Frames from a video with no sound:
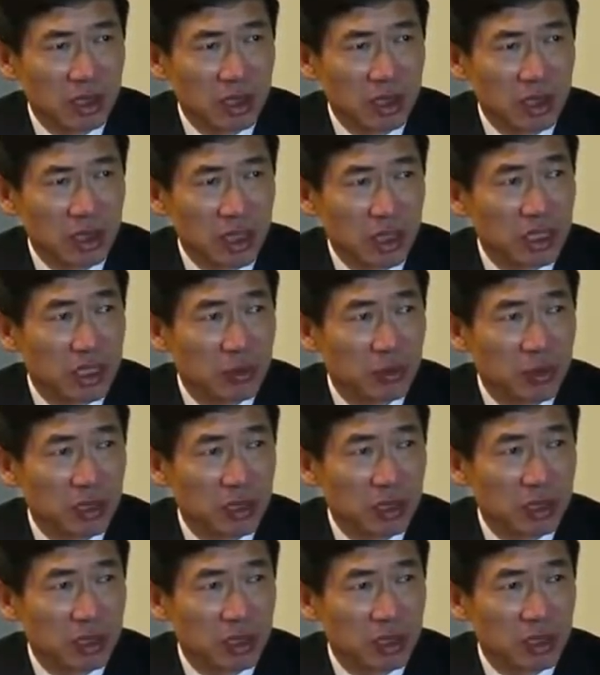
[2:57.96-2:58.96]

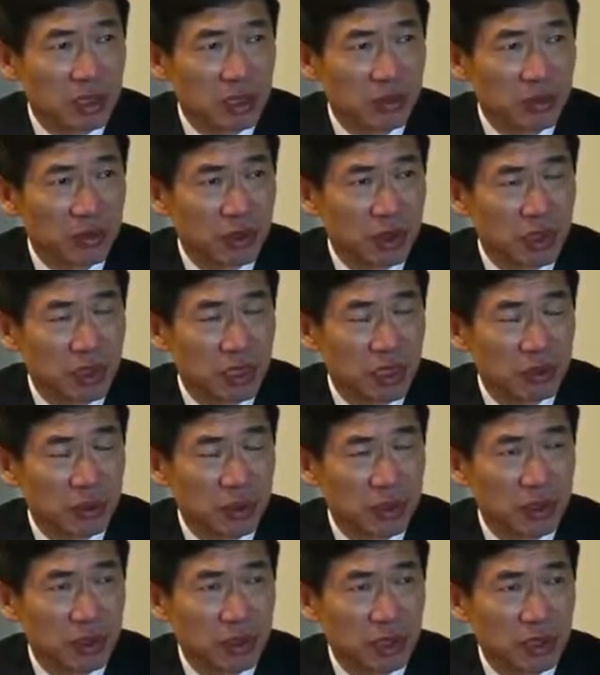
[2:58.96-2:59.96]
IDPs in different
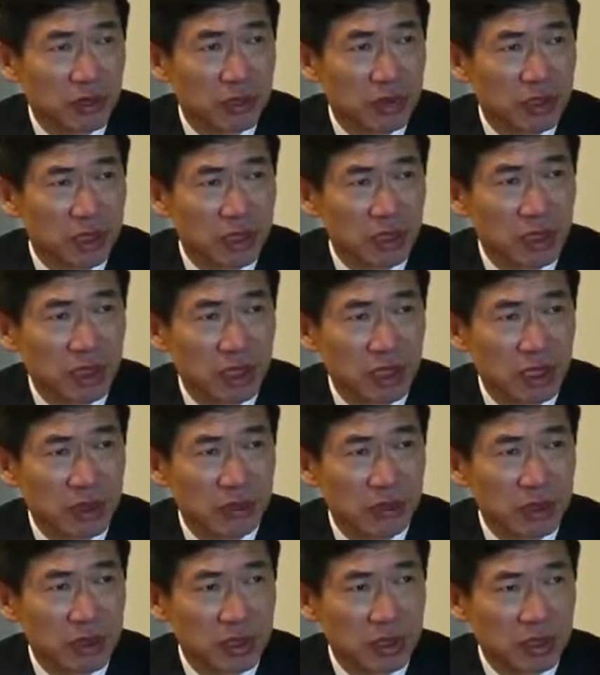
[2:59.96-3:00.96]
camps, in over 60
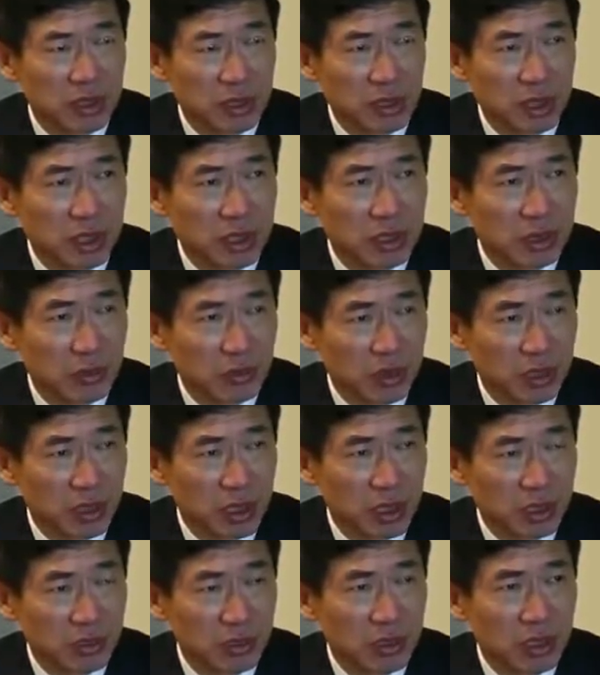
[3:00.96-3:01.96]
camps, together with
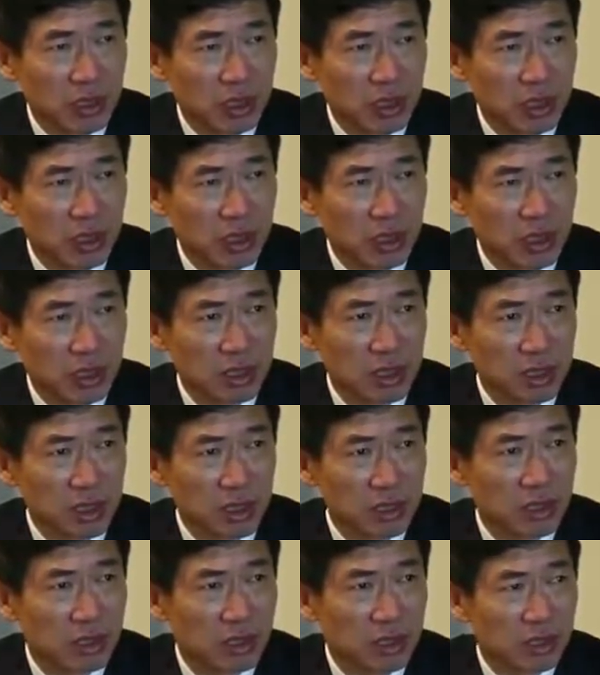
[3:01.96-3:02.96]
actually
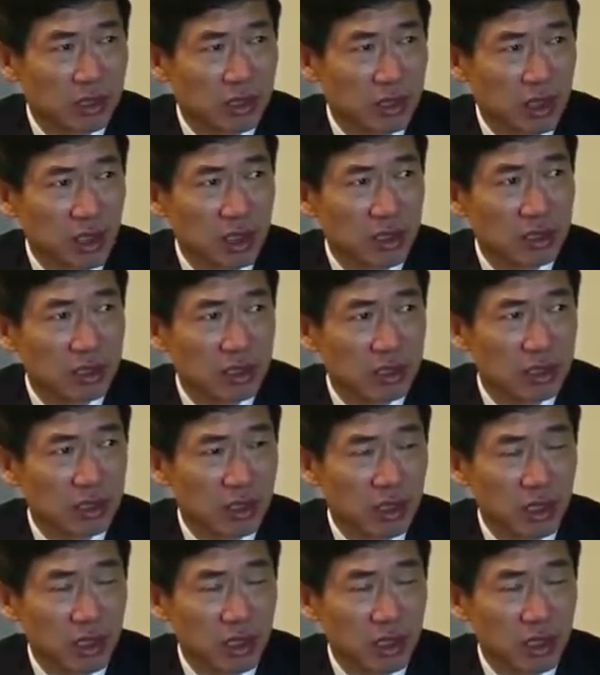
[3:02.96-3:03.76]
international NGO